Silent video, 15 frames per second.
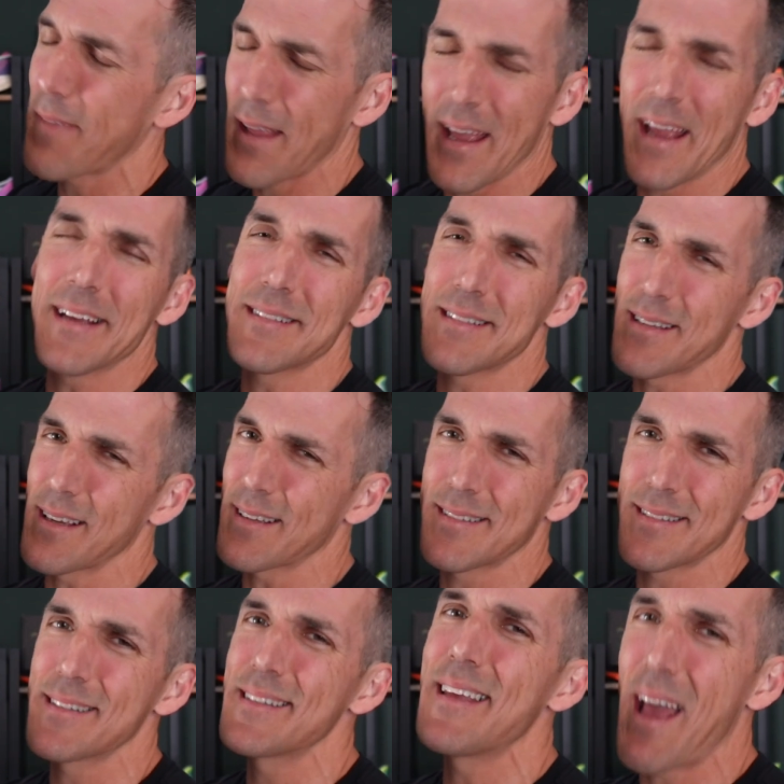
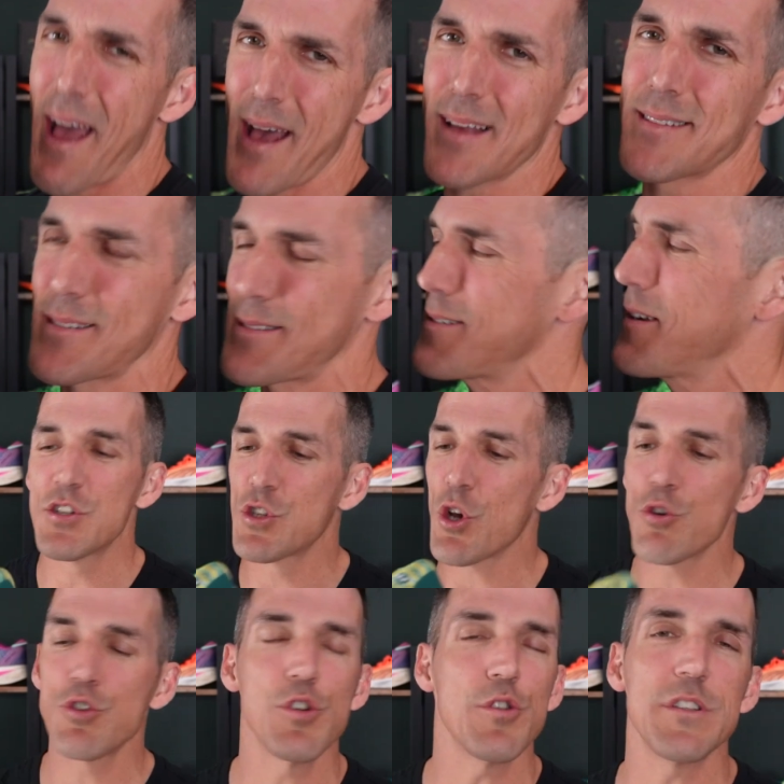ASICS, yes.
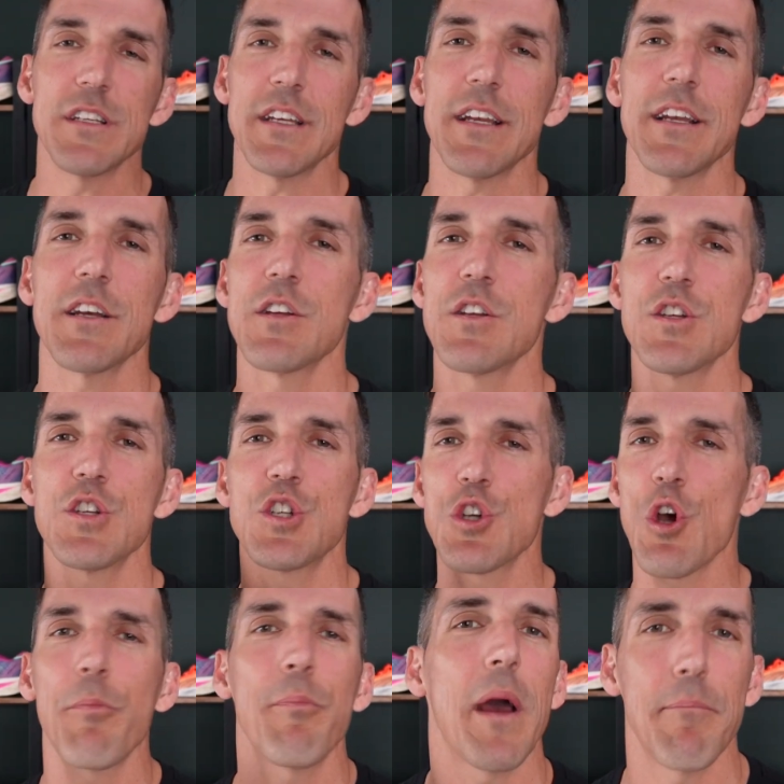So juicy,
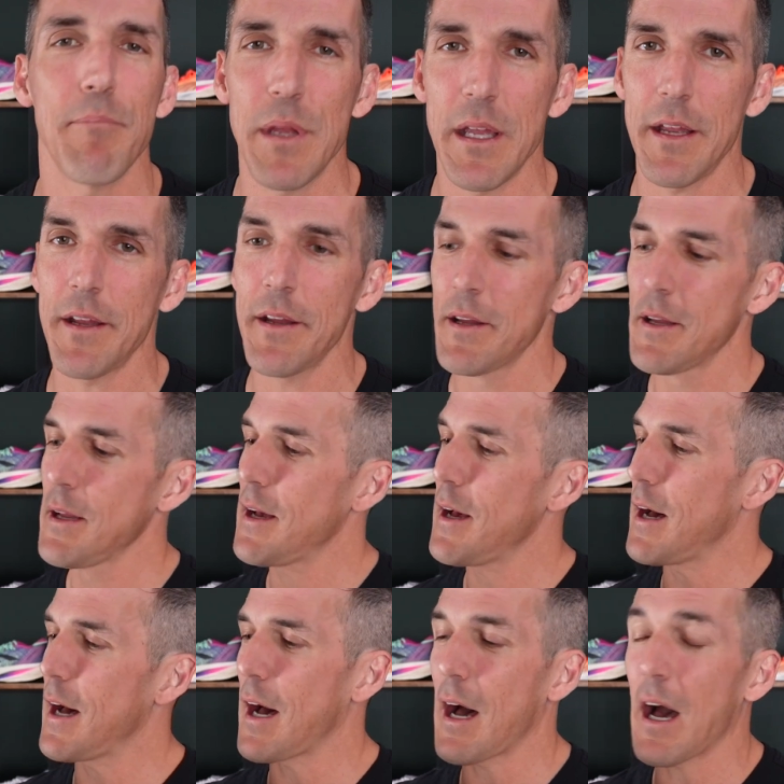so peppy.
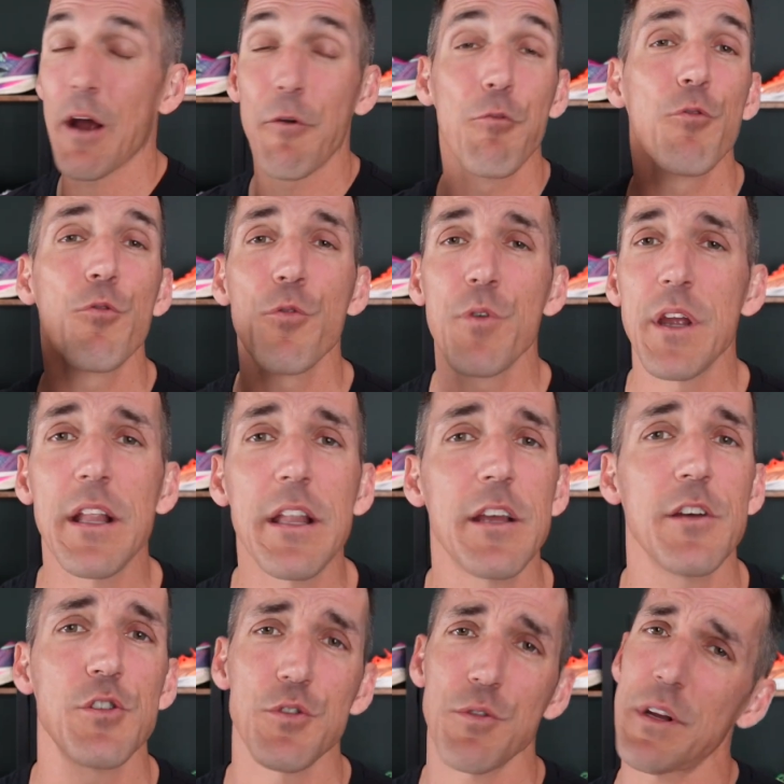I really
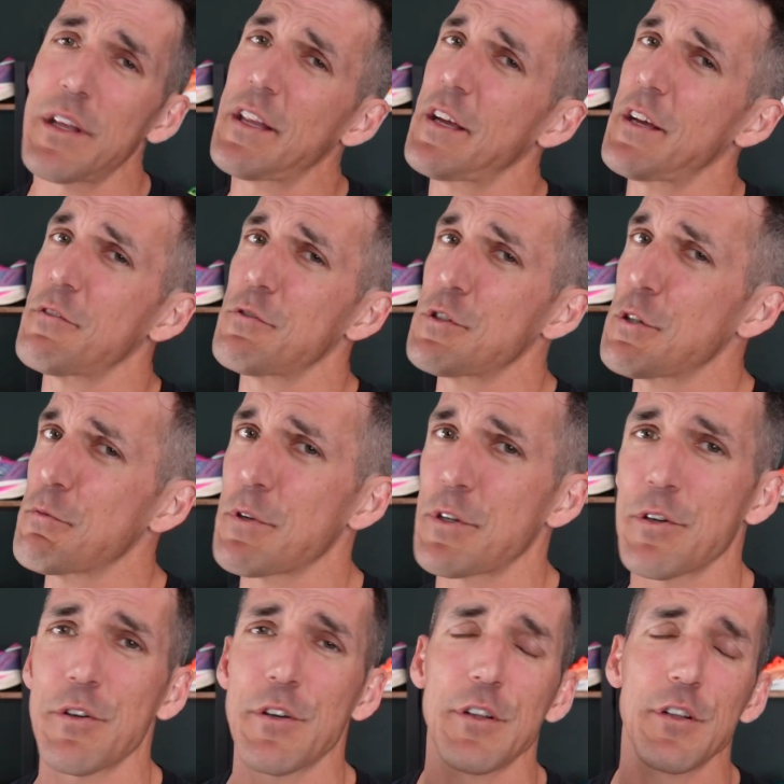enjoy the energy
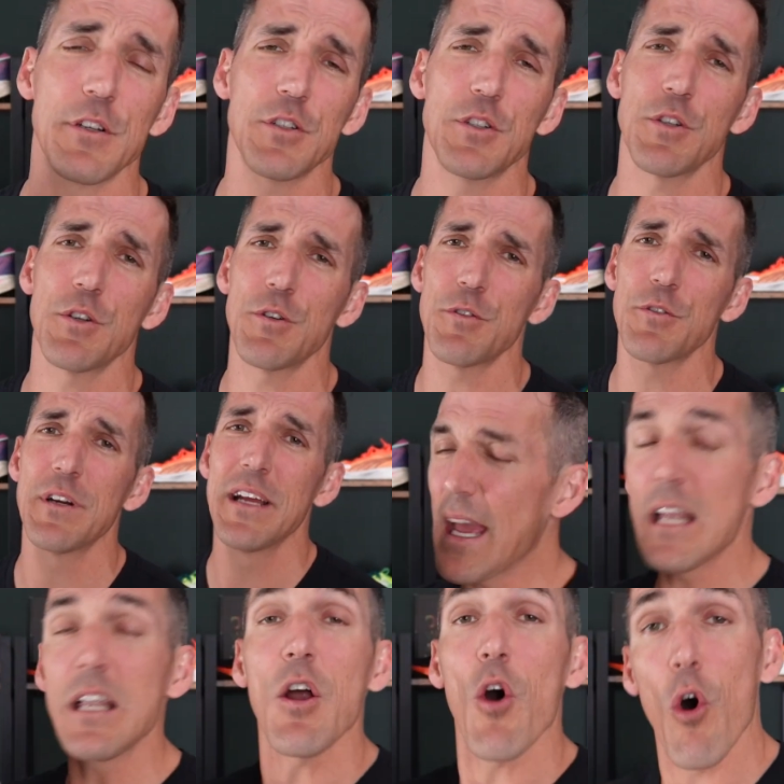return in this shoe.
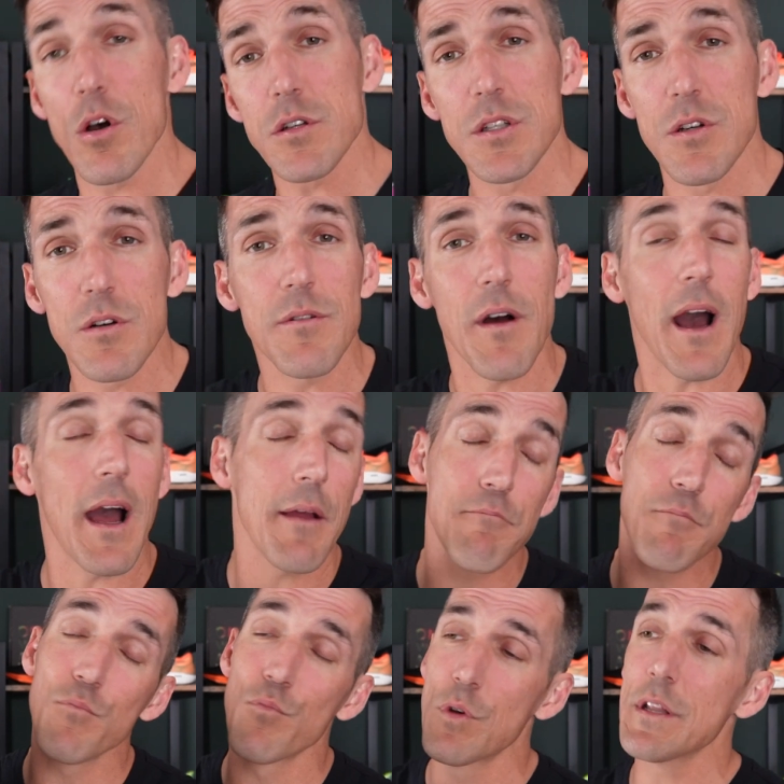And also,
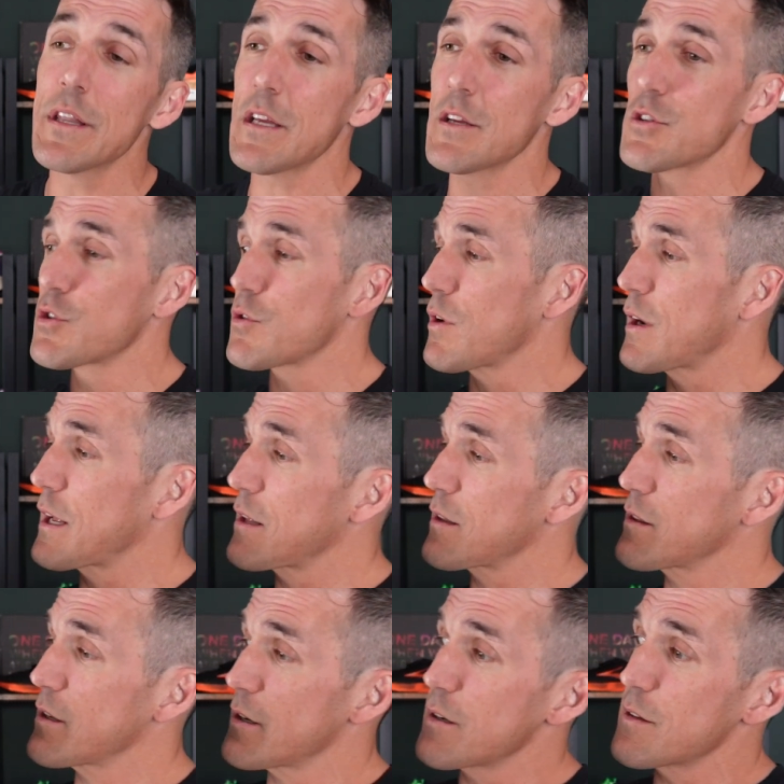I'm really
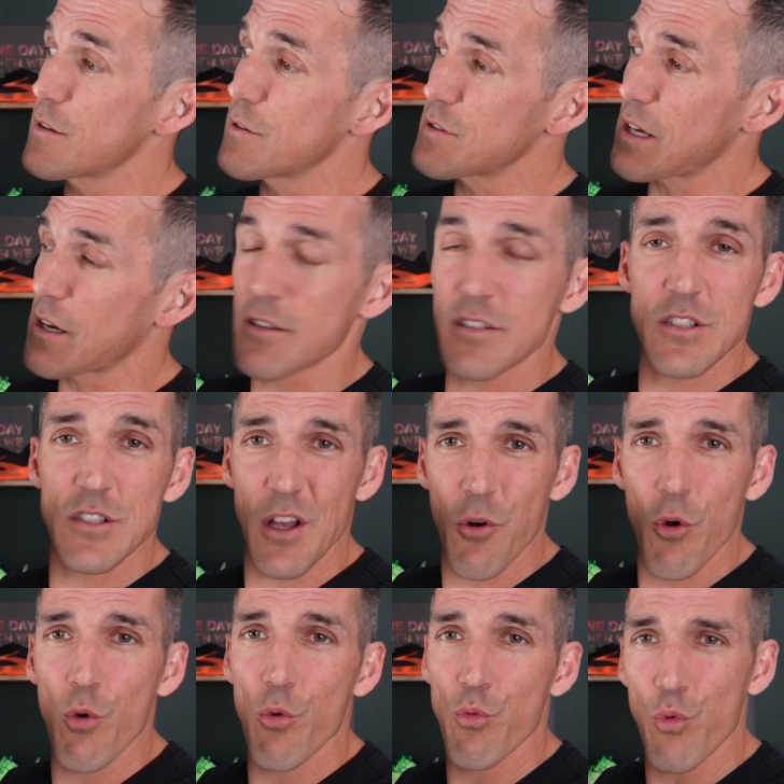enjoying there's like a
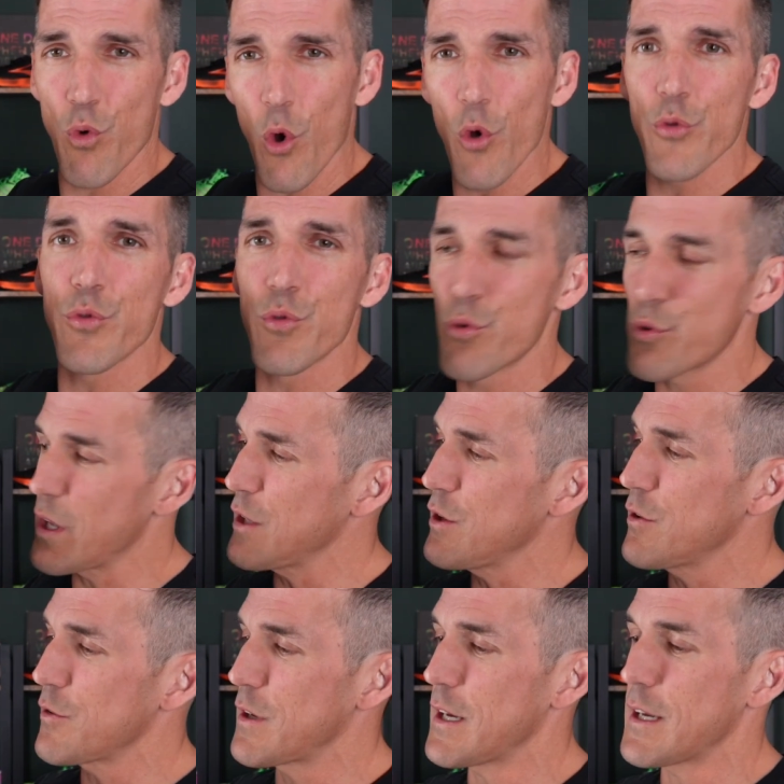subtle roll through that
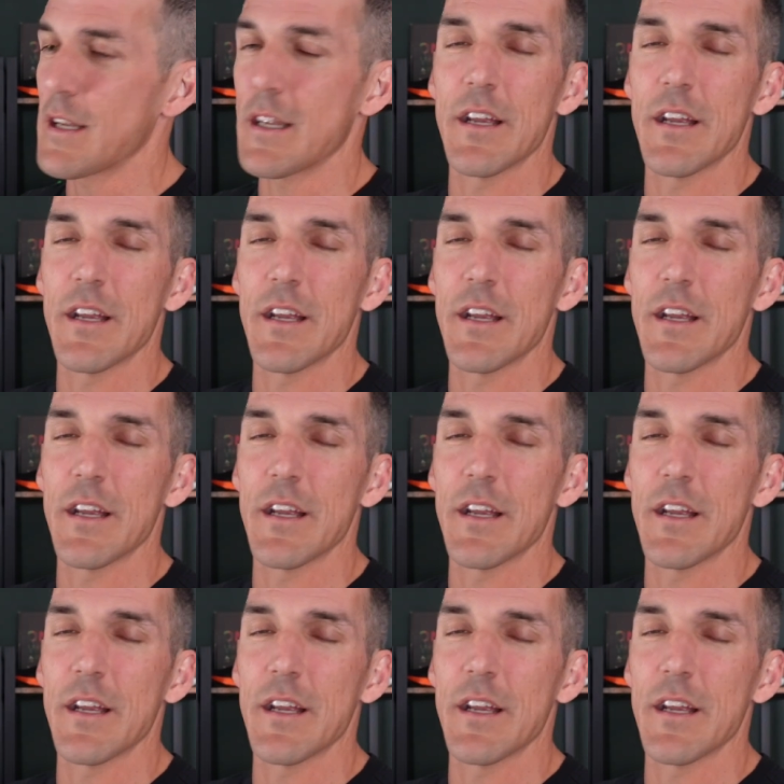you get